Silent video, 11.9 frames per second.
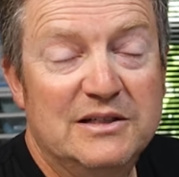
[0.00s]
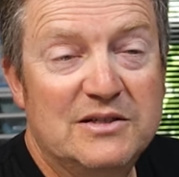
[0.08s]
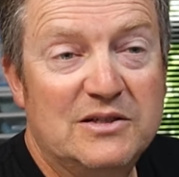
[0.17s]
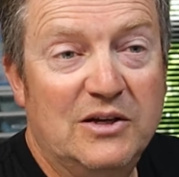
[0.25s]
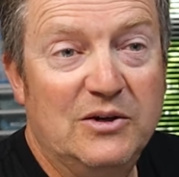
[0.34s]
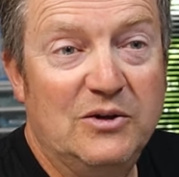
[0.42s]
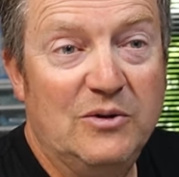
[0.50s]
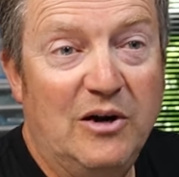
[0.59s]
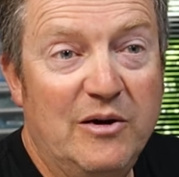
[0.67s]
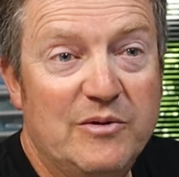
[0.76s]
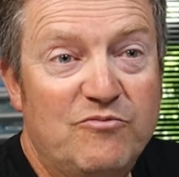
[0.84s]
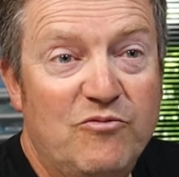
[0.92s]
So
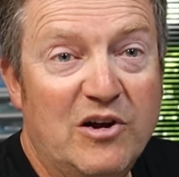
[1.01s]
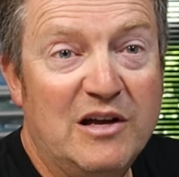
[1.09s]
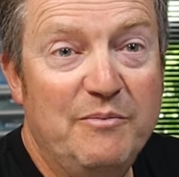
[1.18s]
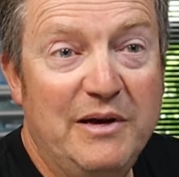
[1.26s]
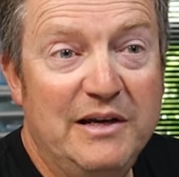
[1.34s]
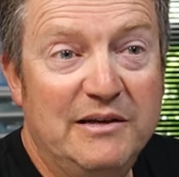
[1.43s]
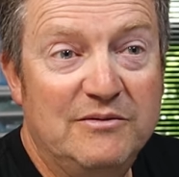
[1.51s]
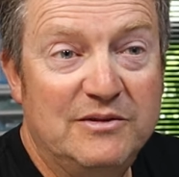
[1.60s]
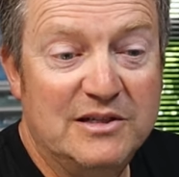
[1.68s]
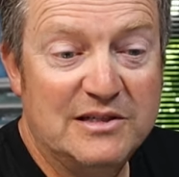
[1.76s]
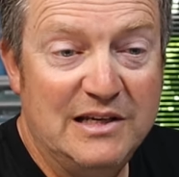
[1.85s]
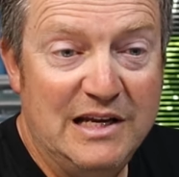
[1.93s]
I would recommend
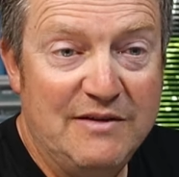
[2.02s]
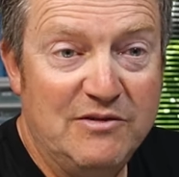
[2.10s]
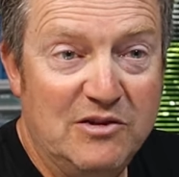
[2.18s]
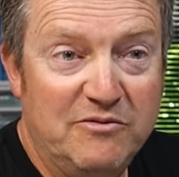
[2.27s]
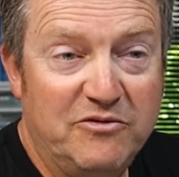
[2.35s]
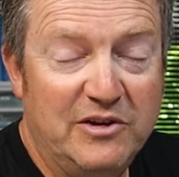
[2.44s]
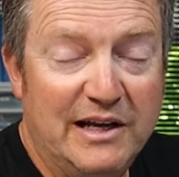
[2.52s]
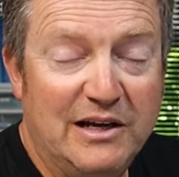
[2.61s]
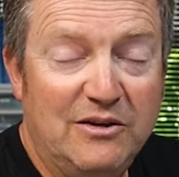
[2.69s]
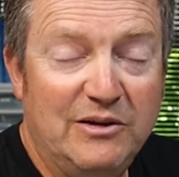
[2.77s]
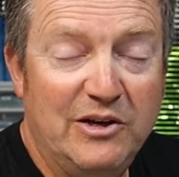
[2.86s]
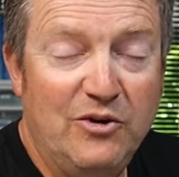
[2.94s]
just leaving them for
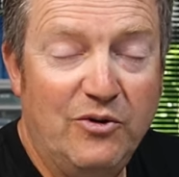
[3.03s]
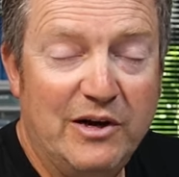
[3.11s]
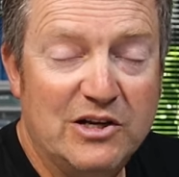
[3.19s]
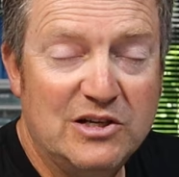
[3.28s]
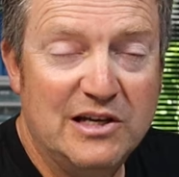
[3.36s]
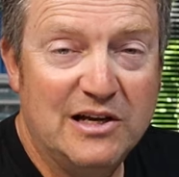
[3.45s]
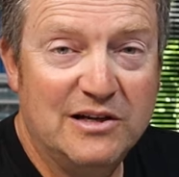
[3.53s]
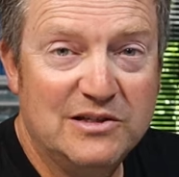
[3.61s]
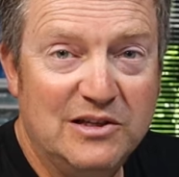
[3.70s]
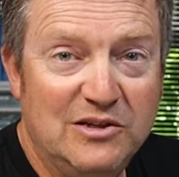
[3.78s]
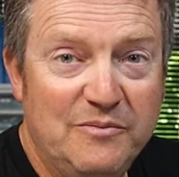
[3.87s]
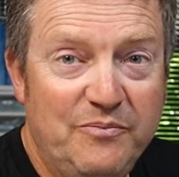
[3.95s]
now and not actually
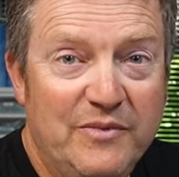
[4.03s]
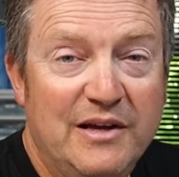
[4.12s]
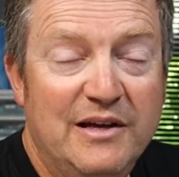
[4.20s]
cutting them.